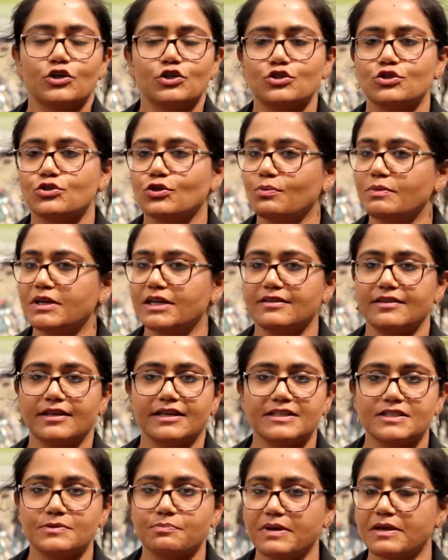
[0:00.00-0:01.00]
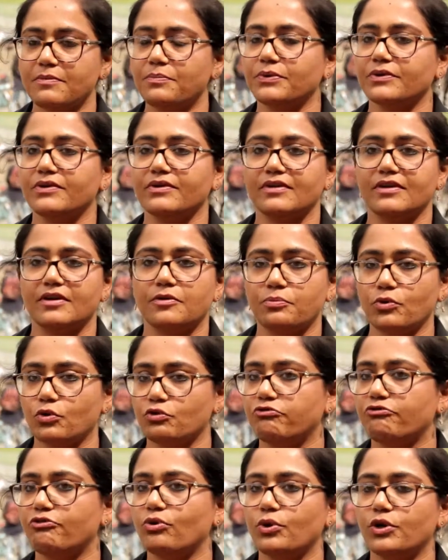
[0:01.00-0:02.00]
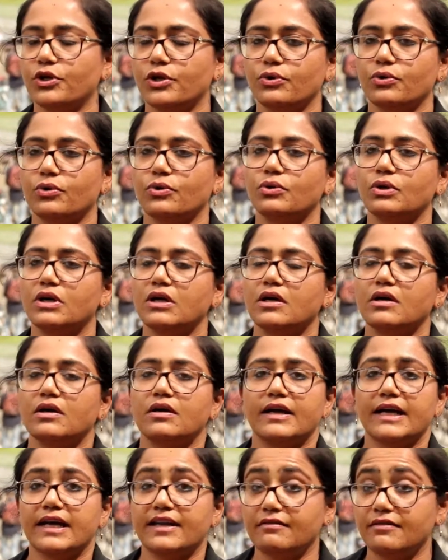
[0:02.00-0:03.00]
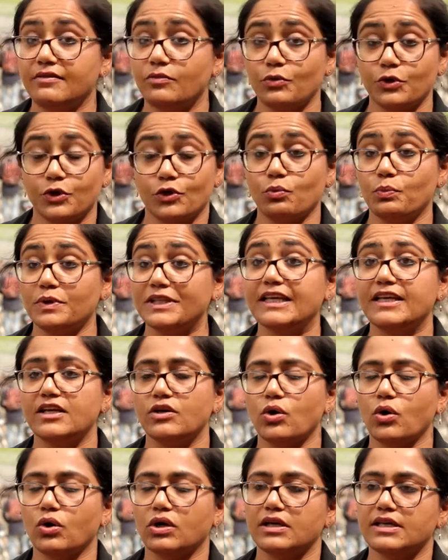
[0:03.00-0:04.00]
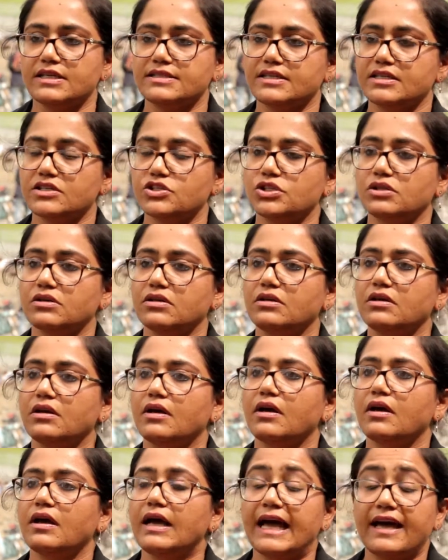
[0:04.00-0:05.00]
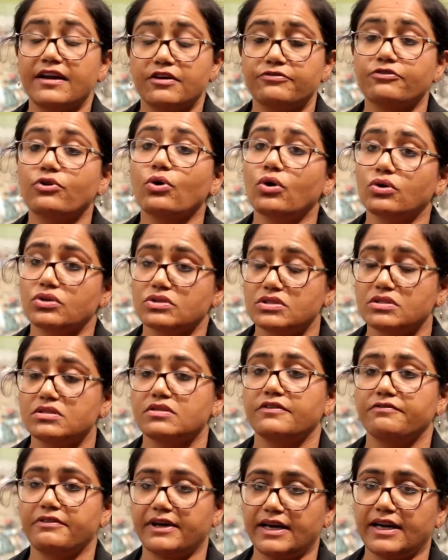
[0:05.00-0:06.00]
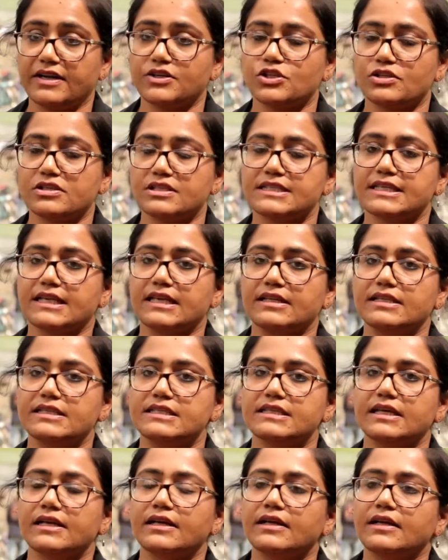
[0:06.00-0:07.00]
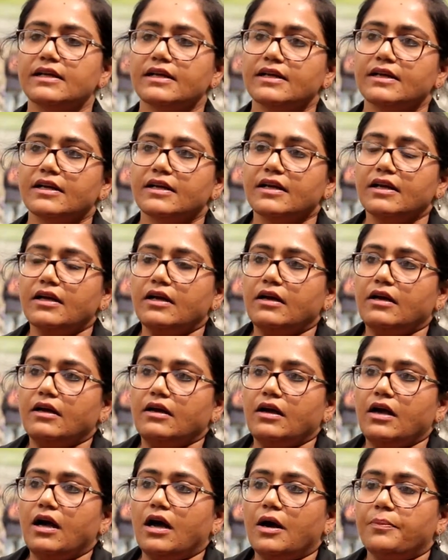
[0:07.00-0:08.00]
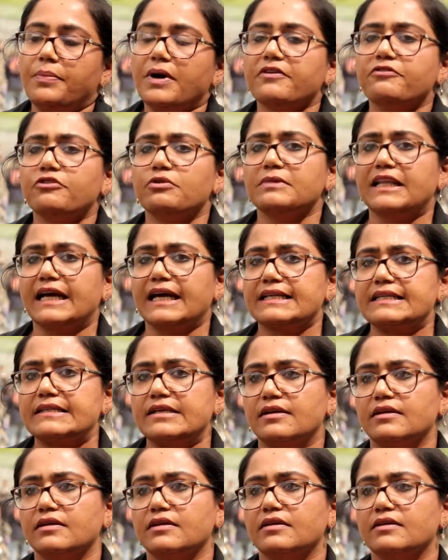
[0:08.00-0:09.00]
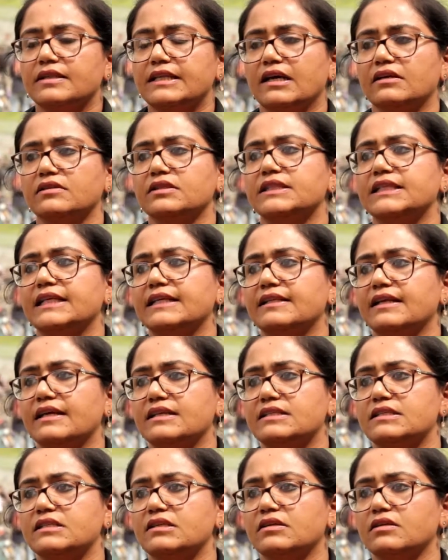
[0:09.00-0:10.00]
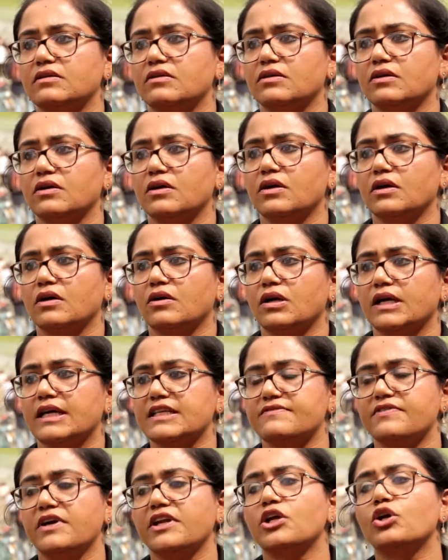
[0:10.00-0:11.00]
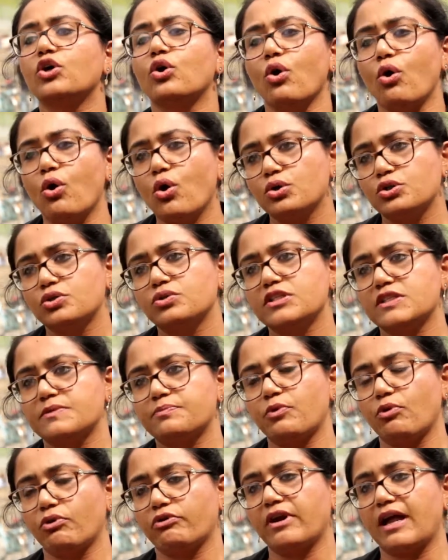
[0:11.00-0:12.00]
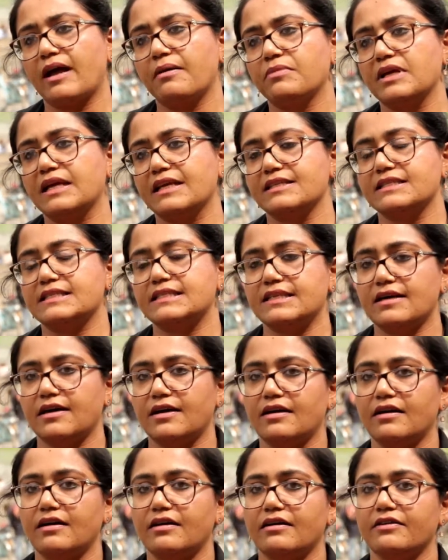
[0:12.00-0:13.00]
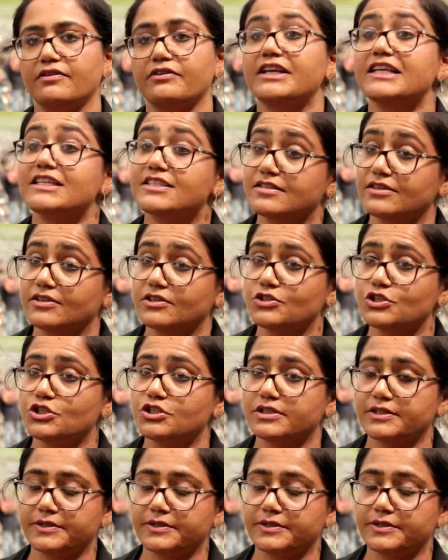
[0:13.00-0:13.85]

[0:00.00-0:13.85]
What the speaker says: so many things, people, a portfolio, and you know, within an organization, and of course, the financial skills. Apart from that, the other thing that is very core to this program is research.